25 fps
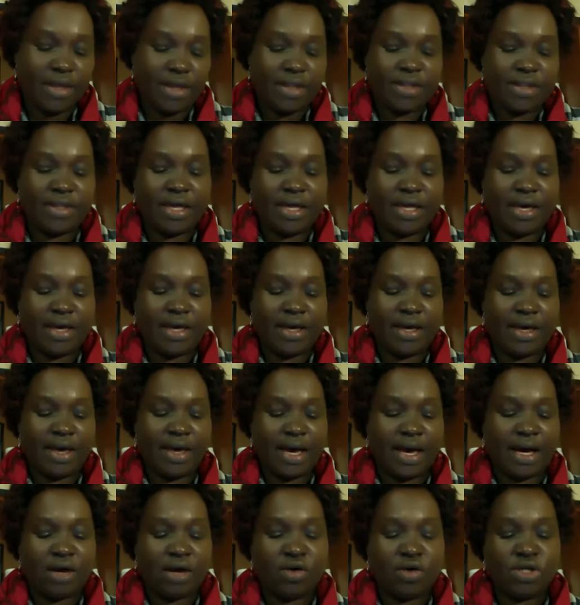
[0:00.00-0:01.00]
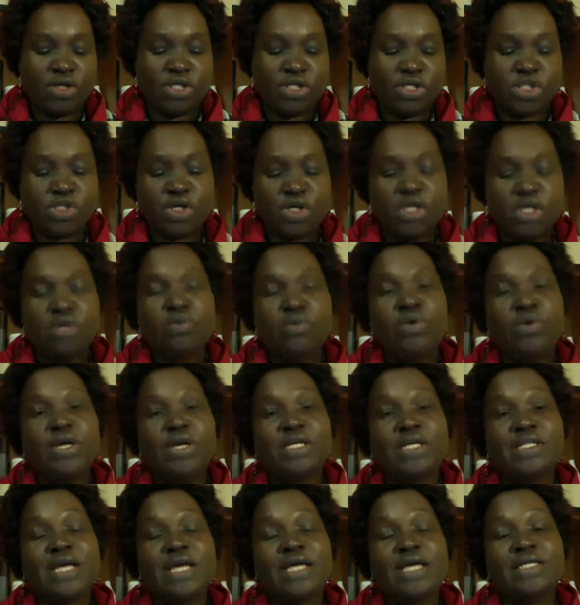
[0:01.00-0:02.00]
a condition in
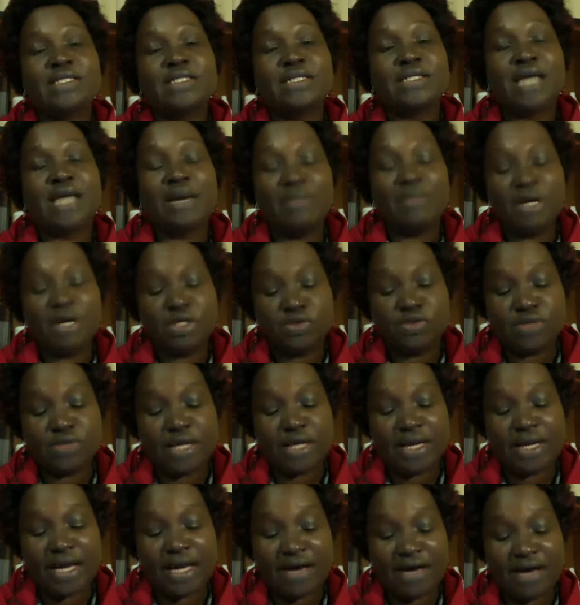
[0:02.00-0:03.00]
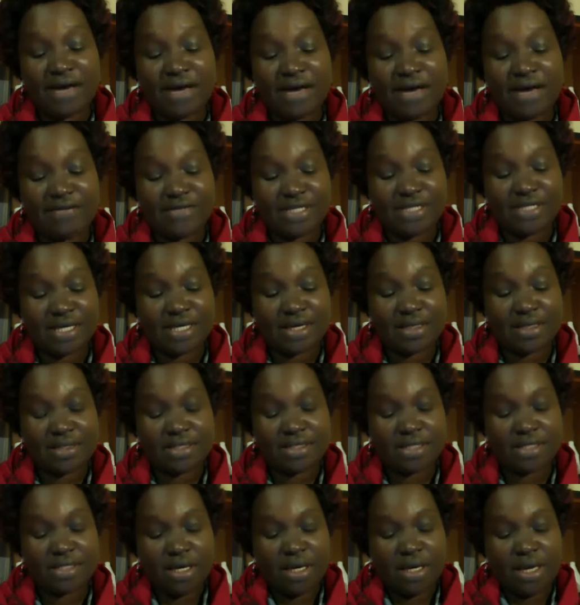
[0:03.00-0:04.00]
which there is damage to the nerve cells,
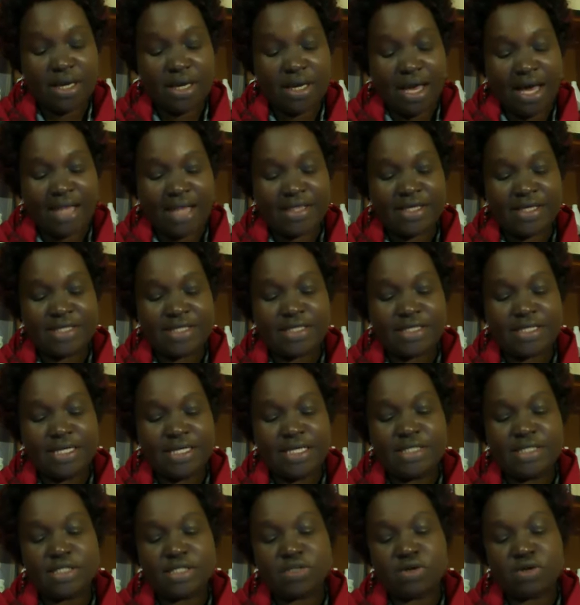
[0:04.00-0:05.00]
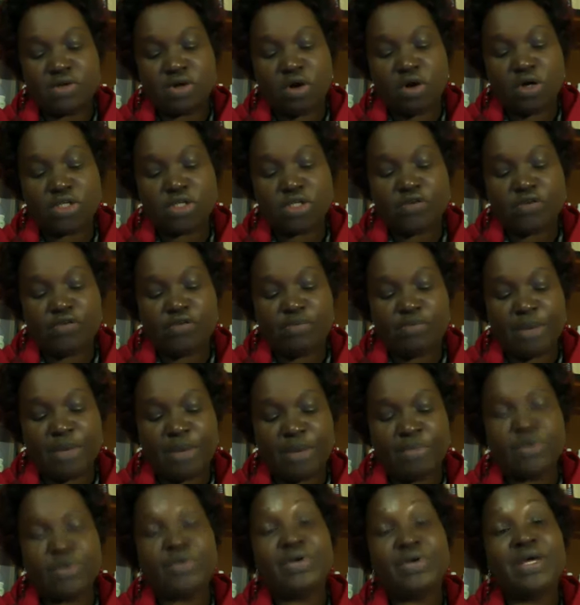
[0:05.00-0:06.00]
and this leads to loss of
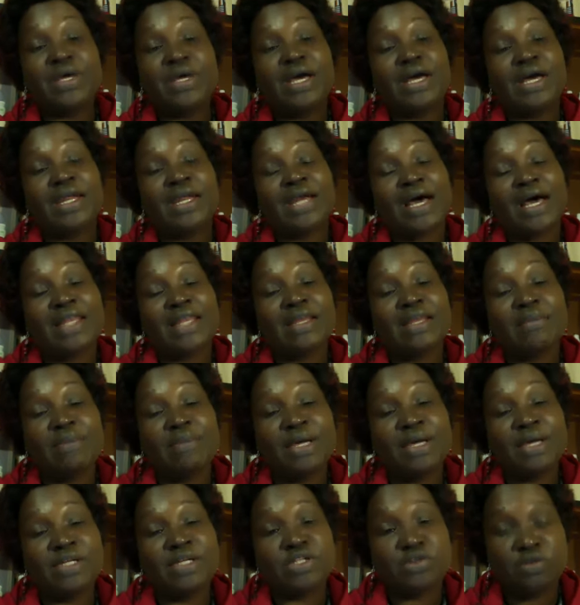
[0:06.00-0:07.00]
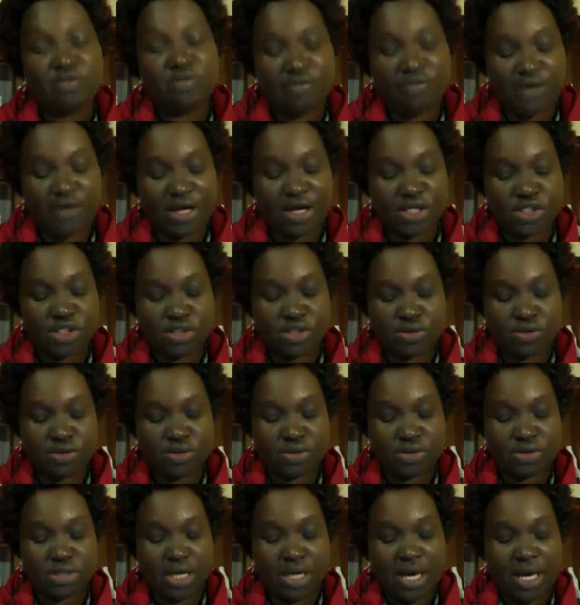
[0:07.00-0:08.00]
memory and other mental
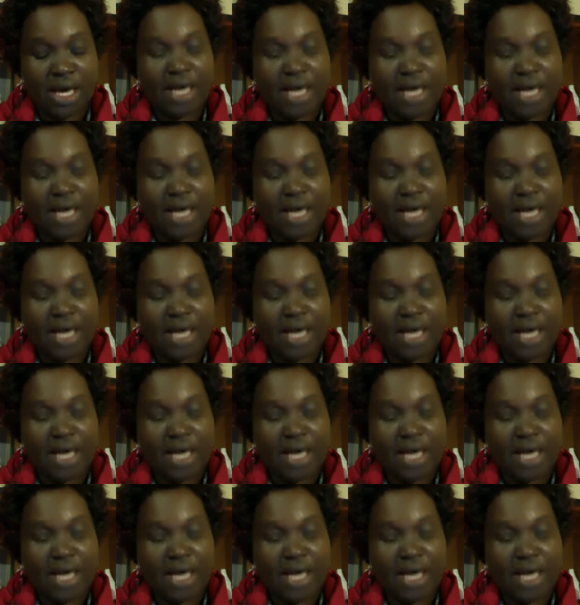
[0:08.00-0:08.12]
functions.